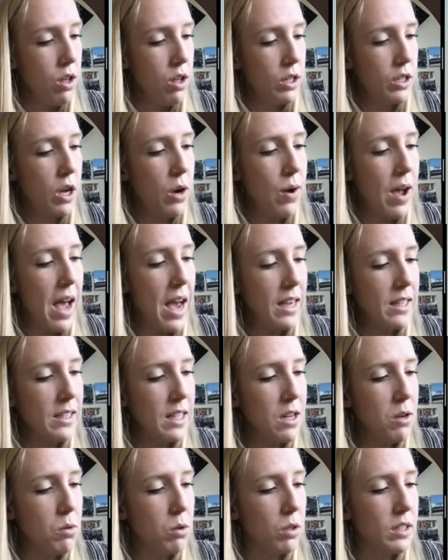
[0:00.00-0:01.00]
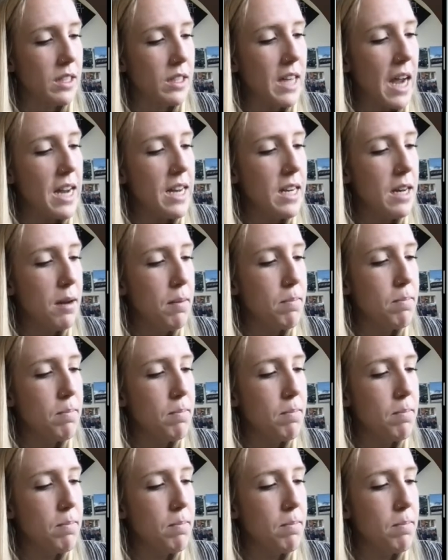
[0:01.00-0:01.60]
So x equals 90